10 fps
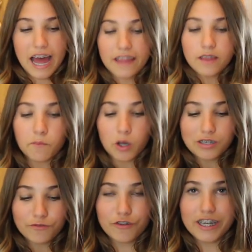and the
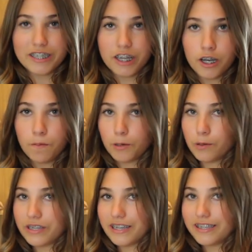most recent
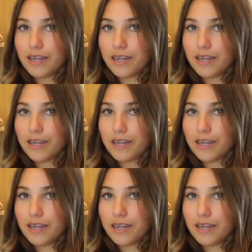Louboutins